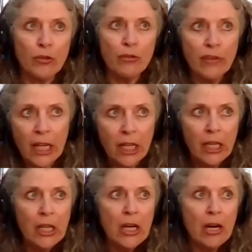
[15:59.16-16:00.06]

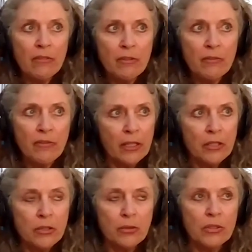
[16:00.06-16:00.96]
survey of the
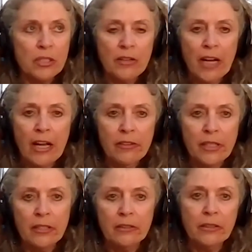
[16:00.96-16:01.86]
various tools that are
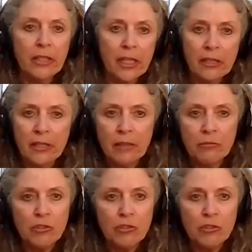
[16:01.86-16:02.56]
out there, looking